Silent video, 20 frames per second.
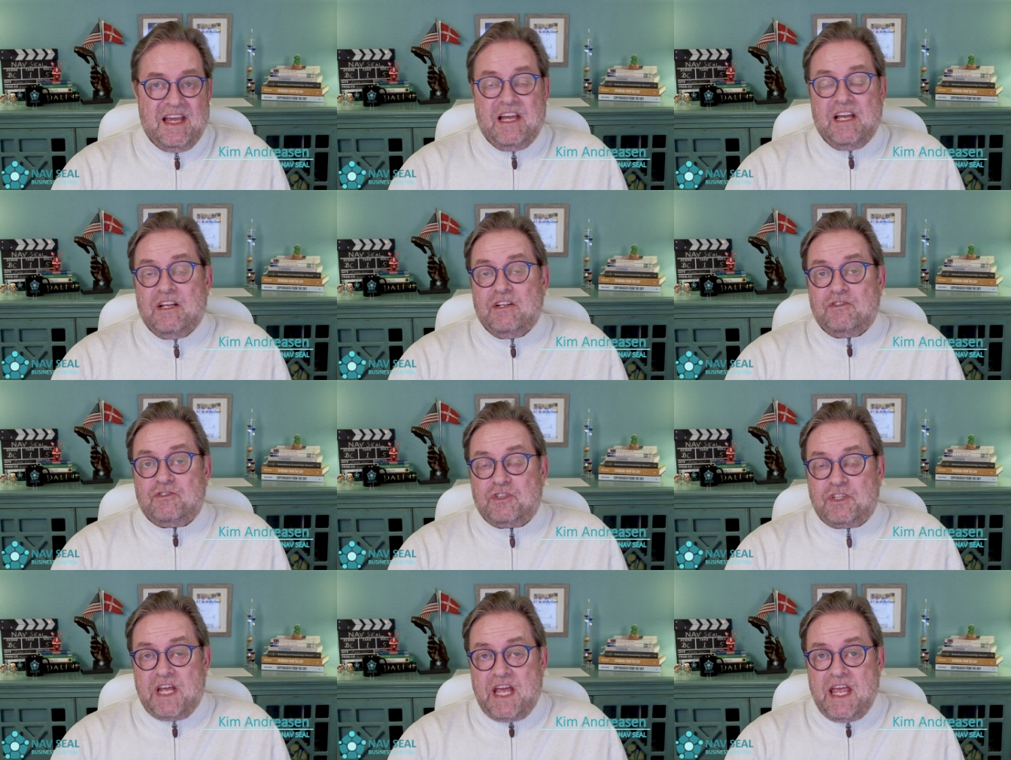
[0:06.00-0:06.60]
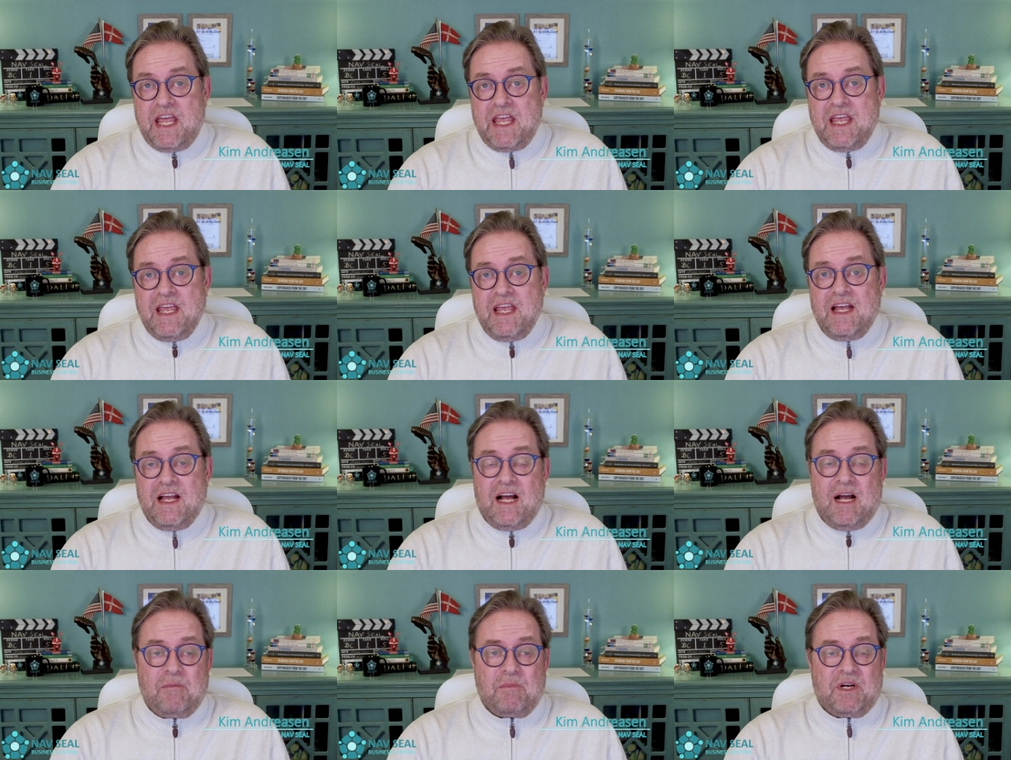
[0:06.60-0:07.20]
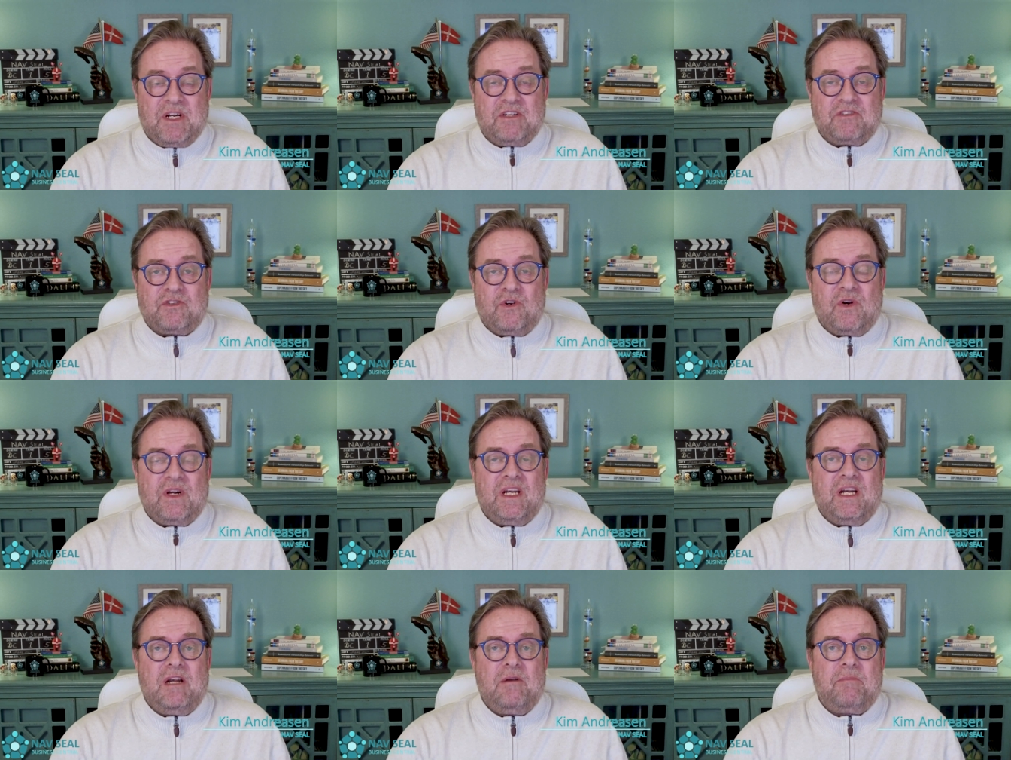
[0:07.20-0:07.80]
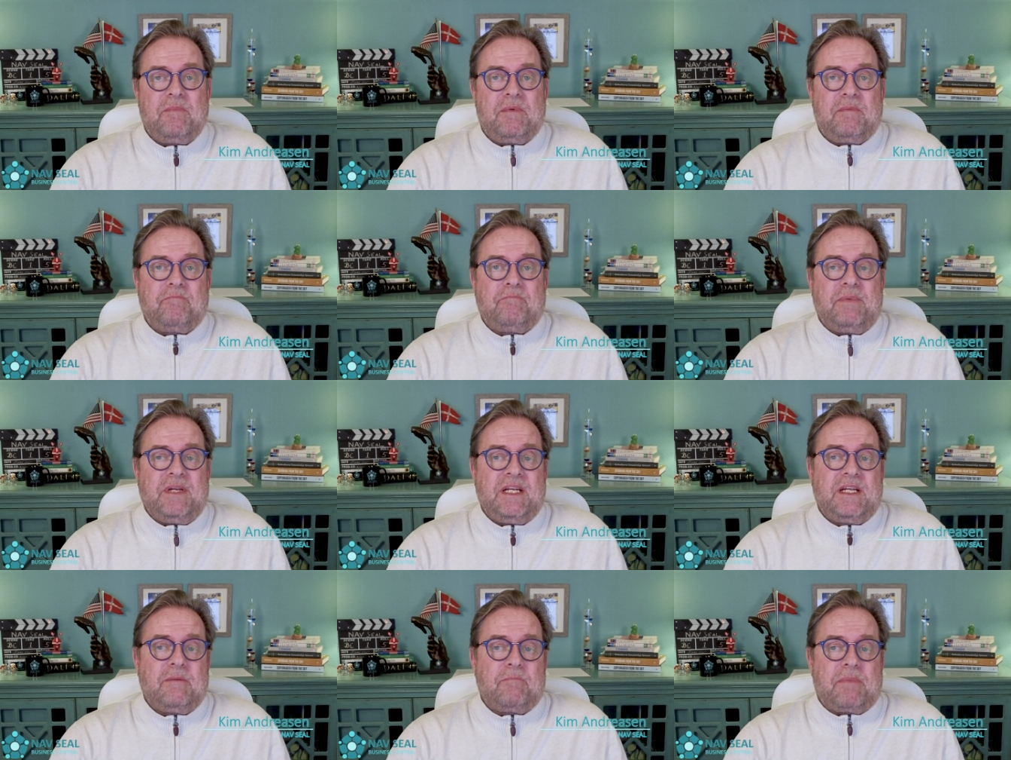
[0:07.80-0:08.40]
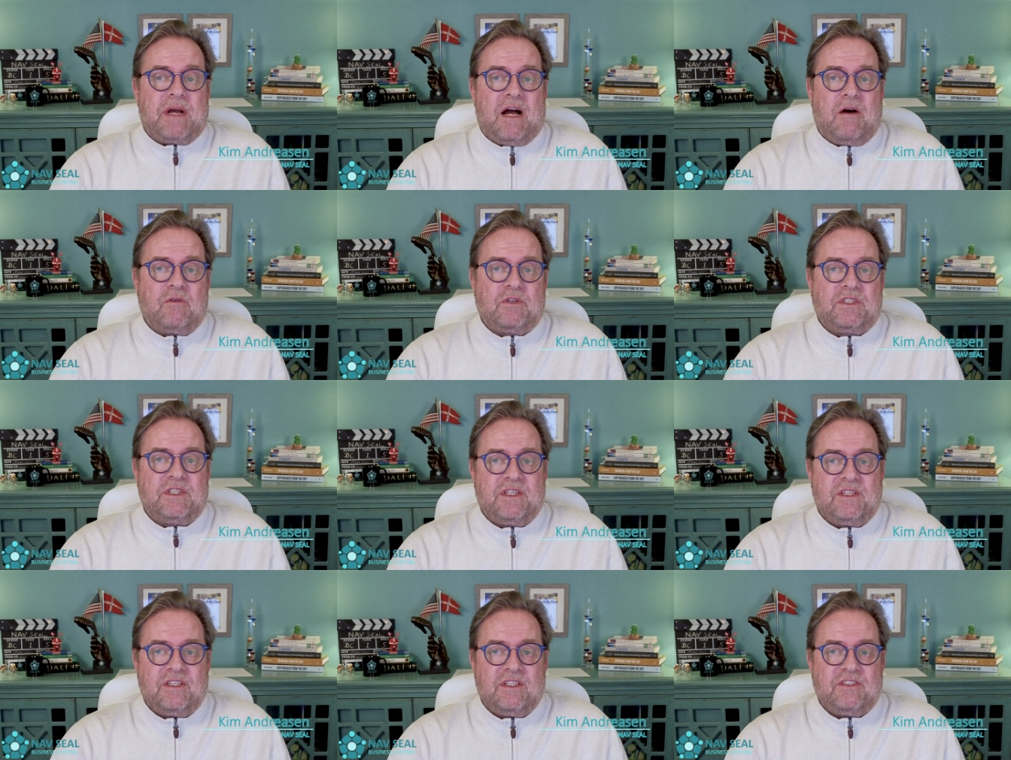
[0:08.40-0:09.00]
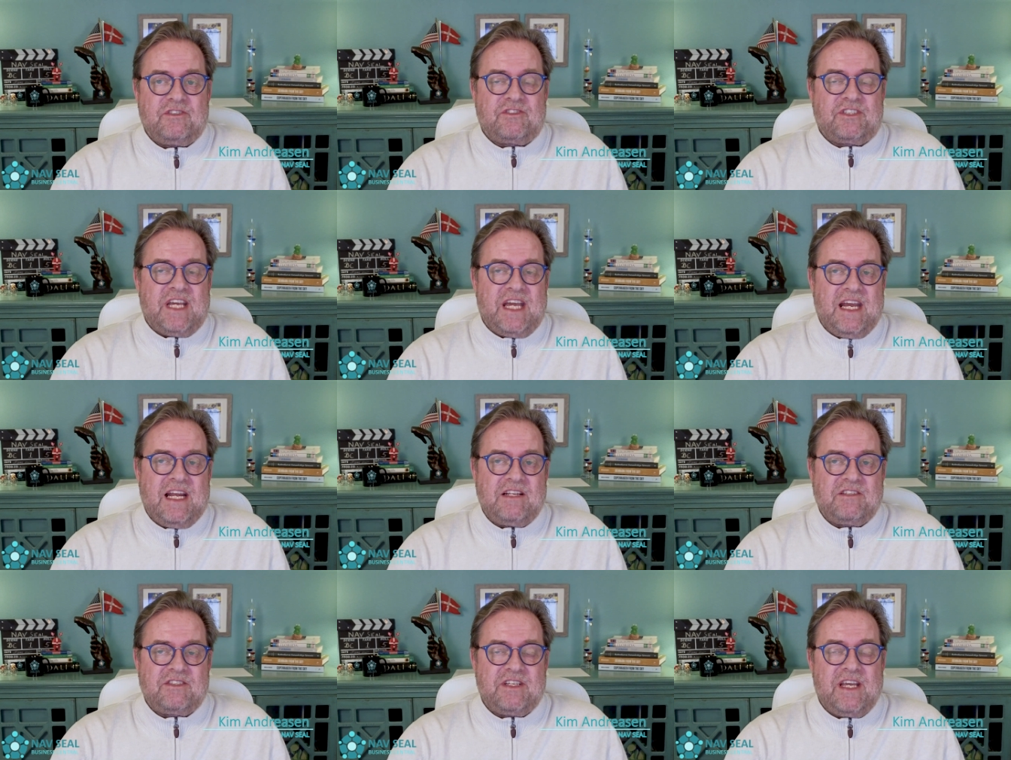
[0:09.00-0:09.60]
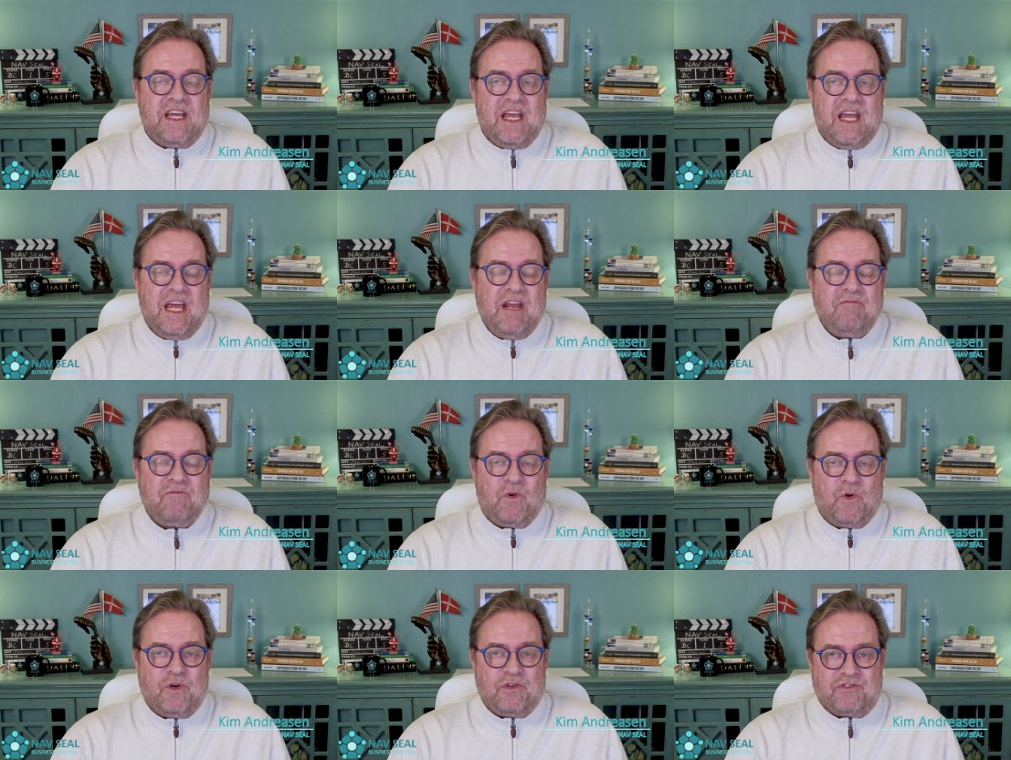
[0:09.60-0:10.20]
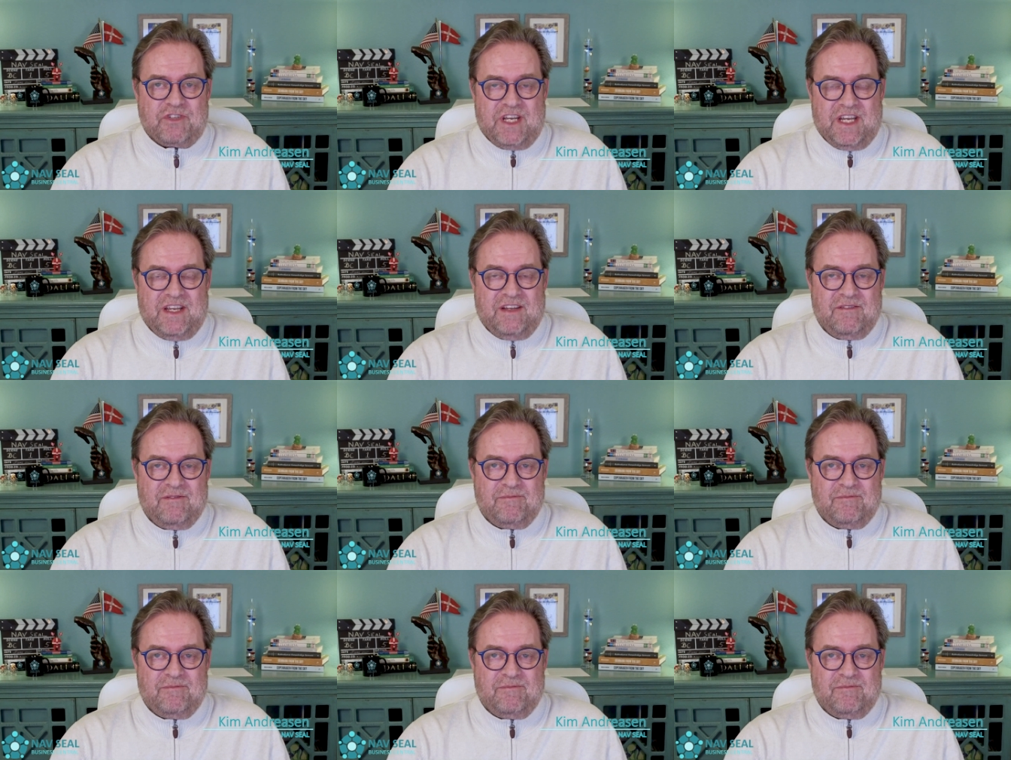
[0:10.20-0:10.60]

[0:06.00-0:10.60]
Today I'm going to talk a little bit about sales invoicing.